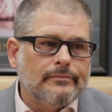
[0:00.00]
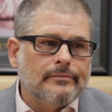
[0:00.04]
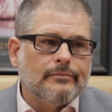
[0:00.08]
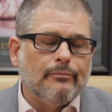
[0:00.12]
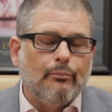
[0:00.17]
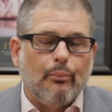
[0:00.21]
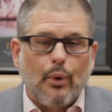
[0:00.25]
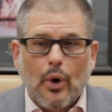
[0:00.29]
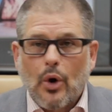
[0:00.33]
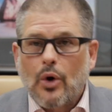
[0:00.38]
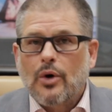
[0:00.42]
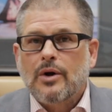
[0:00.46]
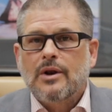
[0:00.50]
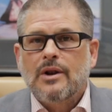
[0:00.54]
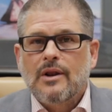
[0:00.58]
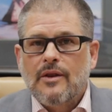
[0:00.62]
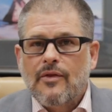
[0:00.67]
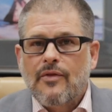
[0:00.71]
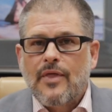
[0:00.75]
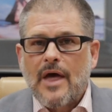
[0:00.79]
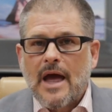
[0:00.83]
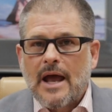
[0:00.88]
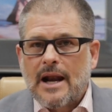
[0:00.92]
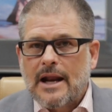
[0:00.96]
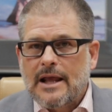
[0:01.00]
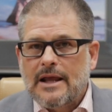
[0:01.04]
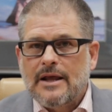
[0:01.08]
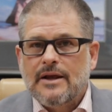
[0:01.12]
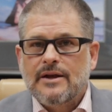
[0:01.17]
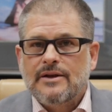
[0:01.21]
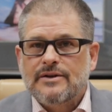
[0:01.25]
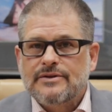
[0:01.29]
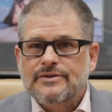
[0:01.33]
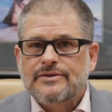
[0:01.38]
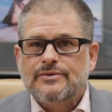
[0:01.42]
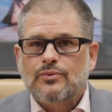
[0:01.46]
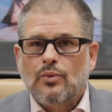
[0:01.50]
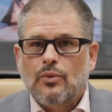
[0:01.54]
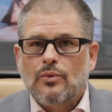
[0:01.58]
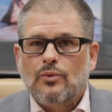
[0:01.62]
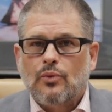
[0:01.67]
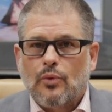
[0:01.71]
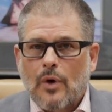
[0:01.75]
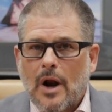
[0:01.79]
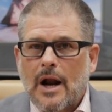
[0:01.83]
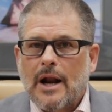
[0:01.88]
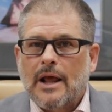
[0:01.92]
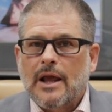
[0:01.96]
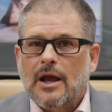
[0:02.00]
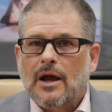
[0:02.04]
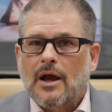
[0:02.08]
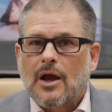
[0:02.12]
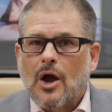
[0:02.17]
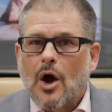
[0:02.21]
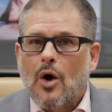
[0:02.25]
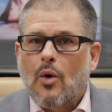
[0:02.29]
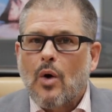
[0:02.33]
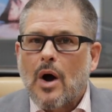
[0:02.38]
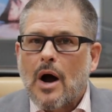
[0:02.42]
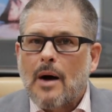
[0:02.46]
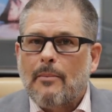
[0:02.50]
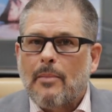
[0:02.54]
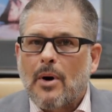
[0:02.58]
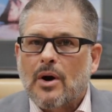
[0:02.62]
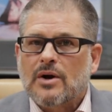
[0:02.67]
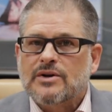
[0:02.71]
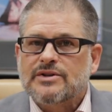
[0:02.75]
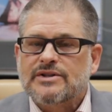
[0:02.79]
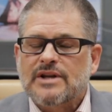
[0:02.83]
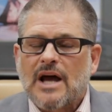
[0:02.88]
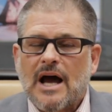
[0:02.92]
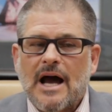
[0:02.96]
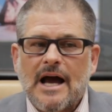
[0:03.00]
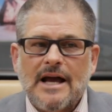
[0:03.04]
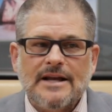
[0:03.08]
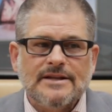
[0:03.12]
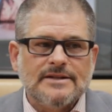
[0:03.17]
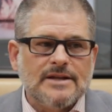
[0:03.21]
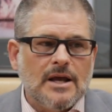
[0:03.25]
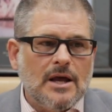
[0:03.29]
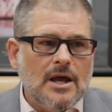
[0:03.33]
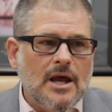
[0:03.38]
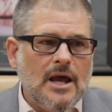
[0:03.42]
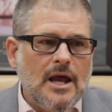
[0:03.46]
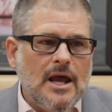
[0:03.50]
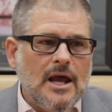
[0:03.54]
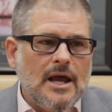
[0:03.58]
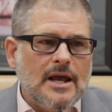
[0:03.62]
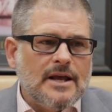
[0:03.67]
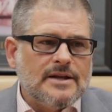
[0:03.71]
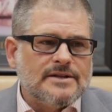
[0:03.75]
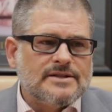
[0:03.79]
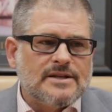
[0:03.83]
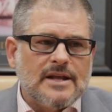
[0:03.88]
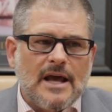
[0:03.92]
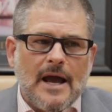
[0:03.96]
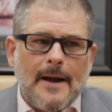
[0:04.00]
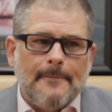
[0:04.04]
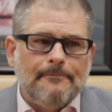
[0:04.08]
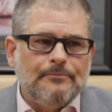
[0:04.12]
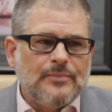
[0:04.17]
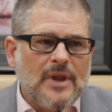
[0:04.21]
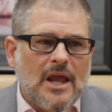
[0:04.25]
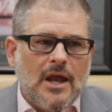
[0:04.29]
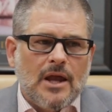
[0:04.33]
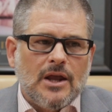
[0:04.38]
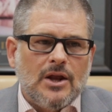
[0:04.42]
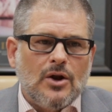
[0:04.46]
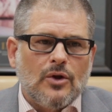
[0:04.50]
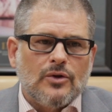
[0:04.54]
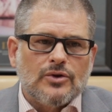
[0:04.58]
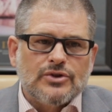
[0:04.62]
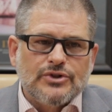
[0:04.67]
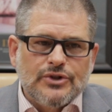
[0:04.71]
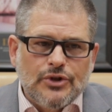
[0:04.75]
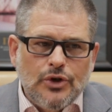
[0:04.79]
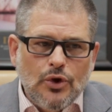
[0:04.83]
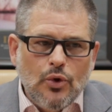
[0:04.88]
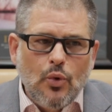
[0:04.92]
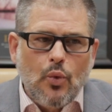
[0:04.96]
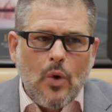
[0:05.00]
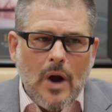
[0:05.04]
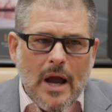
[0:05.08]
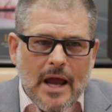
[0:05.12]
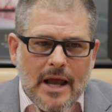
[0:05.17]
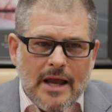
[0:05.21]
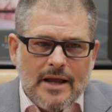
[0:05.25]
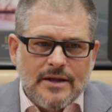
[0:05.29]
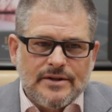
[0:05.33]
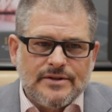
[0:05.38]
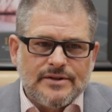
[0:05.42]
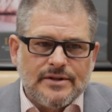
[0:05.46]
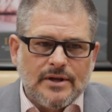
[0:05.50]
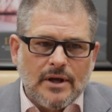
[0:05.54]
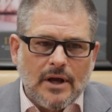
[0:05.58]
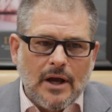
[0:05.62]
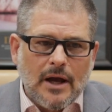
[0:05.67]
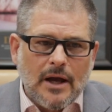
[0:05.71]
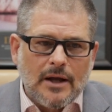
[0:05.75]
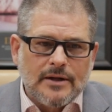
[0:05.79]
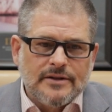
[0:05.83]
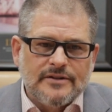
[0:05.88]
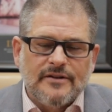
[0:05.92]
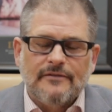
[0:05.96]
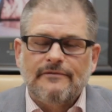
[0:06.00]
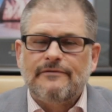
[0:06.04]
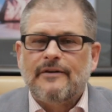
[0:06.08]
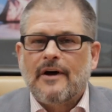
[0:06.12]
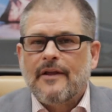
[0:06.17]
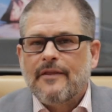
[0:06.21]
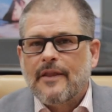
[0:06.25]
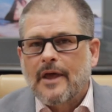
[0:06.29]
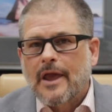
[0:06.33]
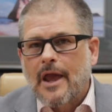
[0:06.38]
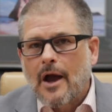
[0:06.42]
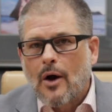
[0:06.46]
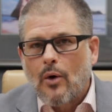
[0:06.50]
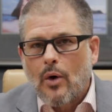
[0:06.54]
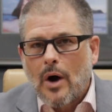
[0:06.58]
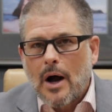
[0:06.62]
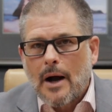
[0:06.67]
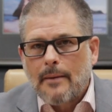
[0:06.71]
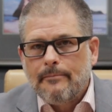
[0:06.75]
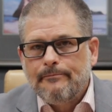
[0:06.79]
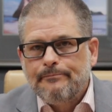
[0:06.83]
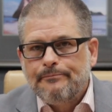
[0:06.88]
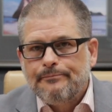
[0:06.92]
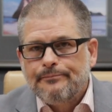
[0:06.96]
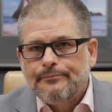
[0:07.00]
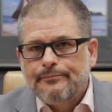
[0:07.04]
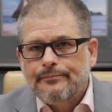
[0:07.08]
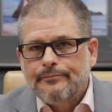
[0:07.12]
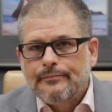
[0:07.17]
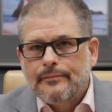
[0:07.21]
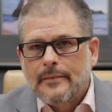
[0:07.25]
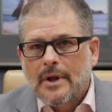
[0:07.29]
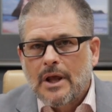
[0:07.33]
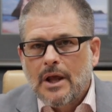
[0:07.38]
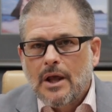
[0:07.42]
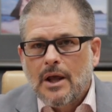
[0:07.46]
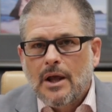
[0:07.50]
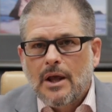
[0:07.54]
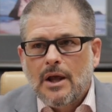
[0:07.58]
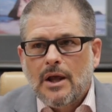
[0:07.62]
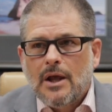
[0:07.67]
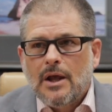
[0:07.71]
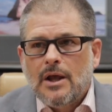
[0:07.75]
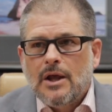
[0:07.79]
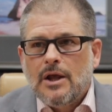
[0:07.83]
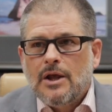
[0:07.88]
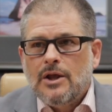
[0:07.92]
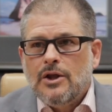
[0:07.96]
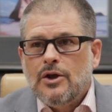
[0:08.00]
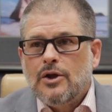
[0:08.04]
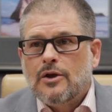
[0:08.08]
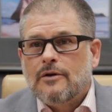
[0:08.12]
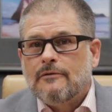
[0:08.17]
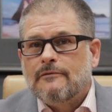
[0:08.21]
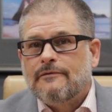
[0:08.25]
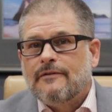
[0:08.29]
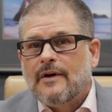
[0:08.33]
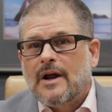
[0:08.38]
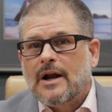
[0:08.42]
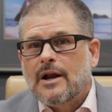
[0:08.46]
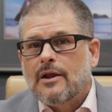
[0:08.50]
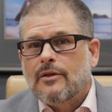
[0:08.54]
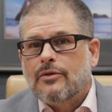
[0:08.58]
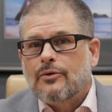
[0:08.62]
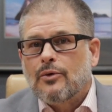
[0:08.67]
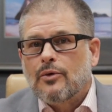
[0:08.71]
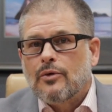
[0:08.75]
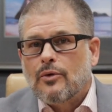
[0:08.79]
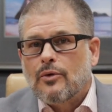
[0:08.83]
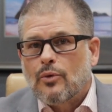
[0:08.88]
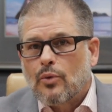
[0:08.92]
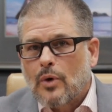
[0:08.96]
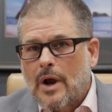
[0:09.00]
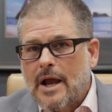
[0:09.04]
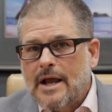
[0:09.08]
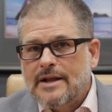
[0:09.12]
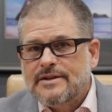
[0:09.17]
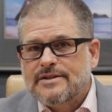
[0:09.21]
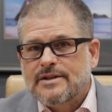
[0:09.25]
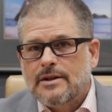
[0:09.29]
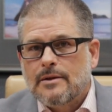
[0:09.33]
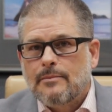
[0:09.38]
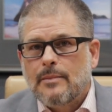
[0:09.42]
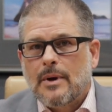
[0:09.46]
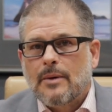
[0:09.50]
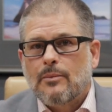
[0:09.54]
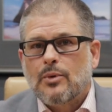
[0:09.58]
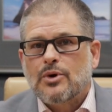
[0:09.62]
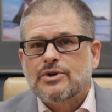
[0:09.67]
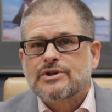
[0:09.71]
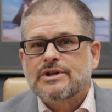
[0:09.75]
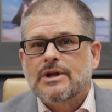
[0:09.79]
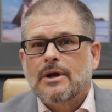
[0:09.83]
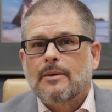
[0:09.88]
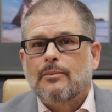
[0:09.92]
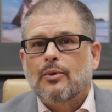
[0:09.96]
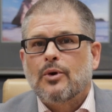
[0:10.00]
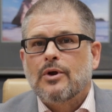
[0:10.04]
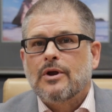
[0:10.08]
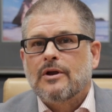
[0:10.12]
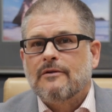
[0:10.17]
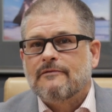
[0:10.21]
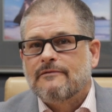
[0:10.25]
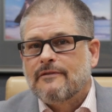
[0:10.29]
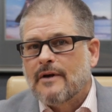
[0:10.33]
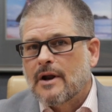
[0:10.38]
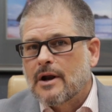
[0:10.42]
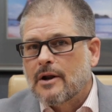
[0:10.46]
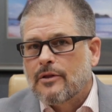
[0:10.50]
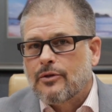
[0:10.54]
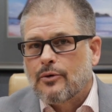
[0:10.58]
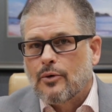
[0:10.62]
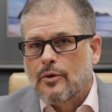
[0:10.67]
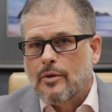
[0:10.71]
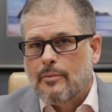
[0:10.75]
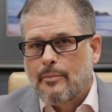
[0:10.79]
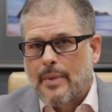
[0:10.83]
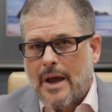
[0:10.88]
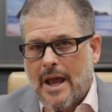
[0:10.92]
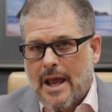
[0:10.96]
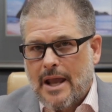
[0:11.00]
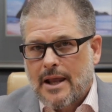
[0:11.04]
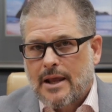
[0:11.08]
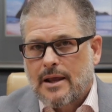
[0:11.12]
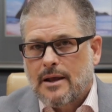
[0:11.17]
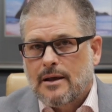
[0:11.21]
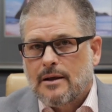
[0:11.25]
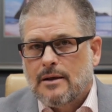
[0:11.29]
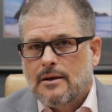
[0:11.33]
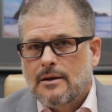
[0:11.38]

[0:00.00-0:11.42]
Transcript: burden that is running a co-op our size, is that there's 2 ways to fund the co-op. You can fund it through the rates and the membership, or you can fund it through the bank.